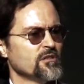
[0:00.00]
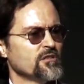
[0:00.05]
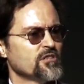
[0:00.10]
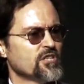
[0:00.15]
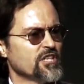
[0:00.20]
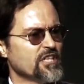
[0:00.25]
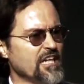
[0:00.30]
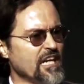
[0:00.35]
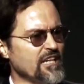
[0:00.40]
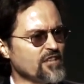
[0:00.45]

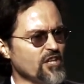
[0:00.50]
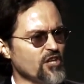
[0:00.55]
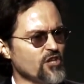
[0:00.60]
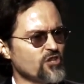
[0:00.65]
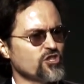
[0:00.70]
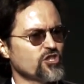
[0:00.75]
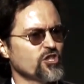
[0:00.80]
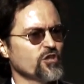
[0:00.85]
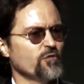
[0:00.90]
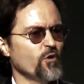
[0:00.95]
to get their
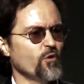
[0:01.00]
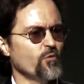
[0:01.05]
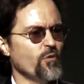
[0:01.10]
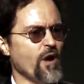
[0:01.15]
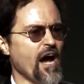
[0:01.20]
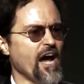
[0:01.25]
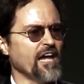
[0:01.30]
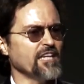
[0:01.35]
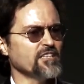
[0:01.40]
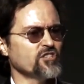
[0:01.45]
civil
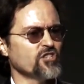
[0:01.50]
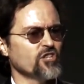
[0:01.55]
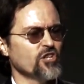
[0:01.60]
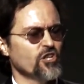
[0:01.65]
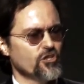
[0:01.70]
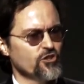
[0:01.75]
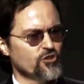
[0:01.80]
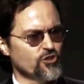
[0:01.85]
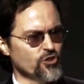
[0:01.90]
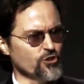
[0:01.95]
rights,
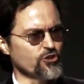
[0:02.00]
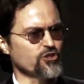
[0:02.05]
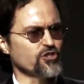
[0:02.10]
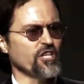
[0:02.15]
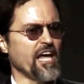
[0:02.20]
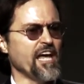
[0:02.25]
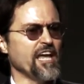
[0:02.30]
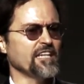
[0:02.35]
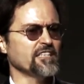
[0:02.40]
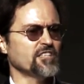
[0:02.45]
you're
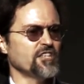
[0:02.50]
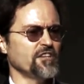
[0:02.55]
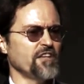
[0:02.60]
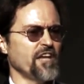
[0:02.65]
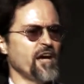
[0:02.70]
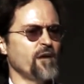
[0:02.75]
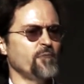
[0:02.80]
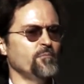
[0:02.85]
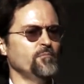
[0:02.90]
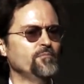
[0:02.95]
saying to
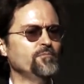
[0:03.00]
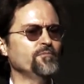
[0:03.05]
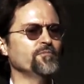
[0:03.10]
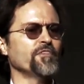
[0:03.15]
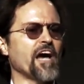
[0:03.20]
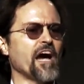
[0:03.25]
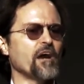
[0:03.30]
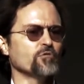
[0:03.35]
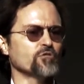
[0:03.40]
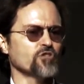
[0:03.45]
them
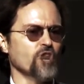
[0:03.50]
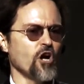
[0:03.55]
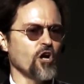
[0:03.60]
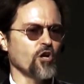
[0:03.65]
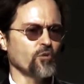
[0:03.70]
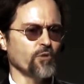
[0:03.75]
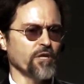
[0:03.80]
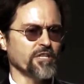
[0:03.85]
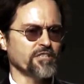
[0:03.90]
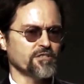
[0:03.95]
that was
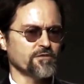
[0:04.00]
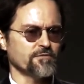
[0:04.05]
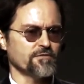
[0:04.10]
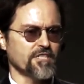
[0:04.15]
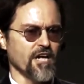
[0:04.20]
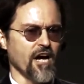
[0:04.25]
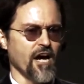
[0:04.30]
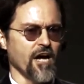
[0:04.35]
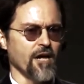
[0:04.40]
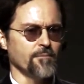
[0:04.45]
all a waste of
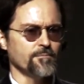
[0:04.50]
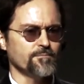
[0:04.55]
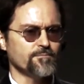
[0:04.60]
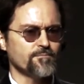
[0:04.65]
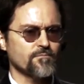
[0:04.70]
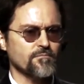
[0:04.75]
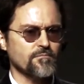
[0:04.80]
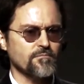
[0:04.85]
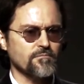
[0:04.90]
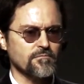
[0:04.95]

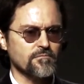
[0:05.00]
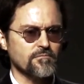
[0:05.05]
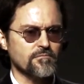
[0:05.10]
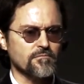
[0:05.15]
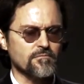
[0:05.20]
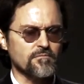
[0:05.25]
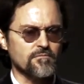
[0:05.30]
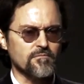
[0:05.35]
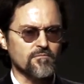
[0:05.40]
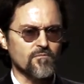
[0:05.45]

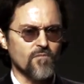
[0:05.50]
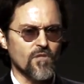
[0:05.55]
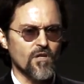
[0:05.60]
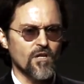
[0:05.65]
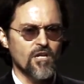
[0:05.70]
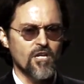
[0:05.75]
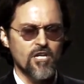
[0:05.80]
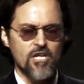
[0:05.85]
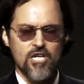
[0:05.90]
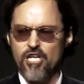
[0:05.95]

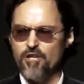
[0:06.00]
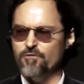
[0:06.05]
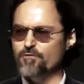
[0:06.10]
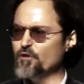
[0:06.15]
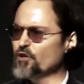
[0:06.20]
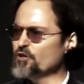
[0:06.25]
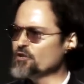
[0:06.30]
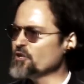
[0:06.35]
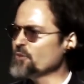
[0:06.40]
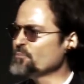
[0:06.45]
time. If
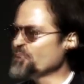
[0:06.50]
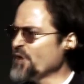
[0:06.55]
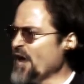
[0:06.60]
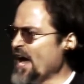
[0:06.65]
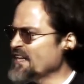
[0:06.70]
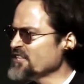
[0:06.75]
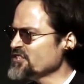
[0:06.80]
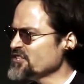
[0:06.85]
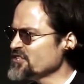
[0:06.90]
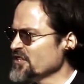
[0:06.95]
you're
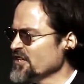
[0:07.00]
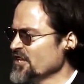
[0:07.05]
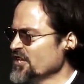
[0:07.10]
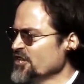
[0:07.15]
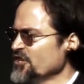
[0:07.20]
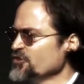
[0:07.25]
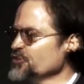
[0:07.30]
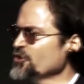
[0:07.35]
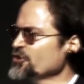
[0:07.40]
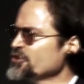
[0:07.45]
depressed,
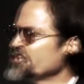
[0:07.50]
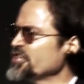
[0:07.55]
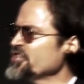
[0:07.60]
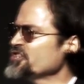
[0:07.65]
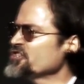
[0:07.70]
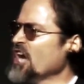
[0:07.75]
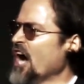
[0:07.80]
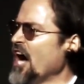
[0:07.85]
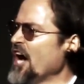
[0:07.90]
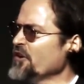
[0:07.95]
you're
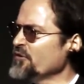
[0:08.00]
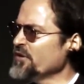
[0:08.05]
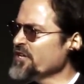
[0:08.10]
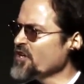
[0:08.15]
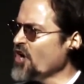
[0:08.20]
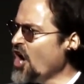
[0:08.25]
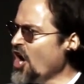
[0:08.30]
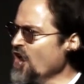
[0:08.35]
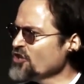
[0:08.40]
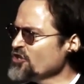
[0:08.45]

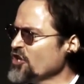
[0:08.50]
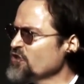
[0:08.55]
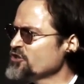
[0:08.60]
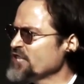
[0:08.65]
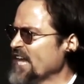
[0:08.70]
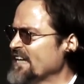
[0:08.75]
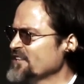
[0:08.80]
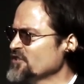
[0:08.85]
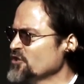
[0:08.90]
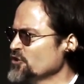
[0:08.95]
dishonoring all those
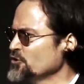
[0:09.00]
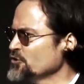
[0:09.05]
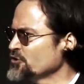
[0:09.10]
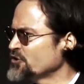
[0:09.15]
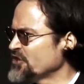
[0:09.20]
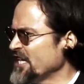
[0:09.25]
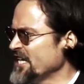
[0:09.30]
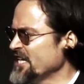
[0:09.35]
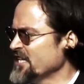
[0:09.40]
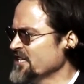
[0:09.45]

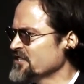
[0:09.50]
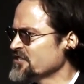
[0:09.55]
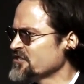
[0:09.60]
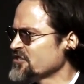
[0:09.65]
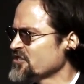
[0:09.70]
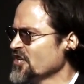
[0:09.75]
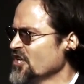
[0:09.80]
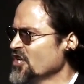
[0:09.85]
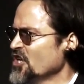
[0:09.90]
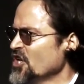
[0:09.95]
Andalusians
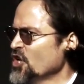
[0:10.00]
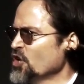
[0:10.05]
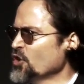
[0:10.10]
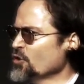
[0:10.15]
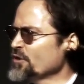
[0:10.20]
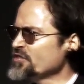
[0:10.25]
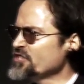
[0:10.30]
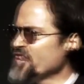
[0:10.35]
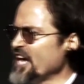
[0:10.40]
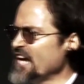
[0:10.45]
who
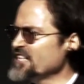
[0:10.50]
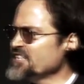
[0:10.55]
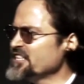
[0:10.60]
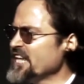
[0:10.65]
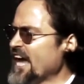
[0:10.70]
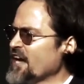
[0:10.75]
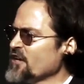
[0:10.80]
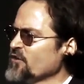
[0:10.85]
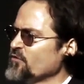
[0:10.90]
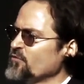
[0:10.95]
were chased
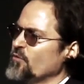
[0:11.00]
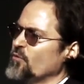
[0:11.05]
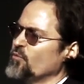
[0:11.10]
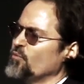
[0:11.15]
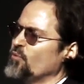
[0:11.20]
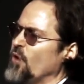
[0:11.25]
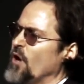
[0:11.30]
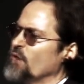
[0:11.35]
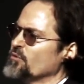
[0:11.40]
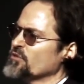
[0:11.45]
out
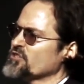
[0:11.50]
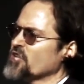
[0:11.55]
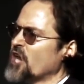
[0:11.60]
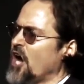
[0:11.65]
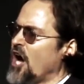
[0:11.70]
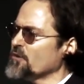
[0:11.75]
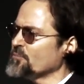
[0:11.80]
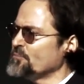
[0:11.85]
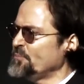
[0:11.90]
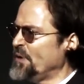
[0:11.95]
of what was
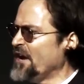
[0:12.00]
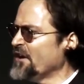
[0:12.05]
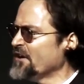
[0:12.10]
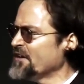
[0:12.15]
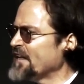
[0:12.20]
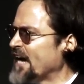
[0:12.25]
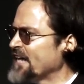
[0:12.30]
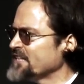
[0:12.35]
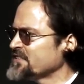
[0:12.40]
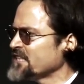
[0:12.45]
called
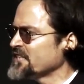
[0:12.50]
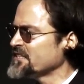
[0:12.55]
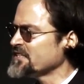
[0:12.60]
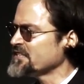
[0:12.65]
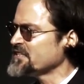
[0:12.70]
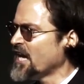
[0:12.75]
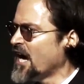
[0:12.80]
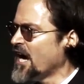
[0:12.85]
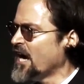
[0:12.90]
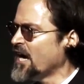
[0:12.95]
paradise at the
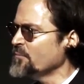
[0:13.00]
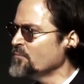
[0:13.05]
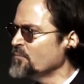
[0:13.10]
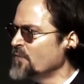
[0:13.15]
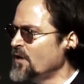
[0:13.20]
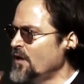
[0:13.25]
time.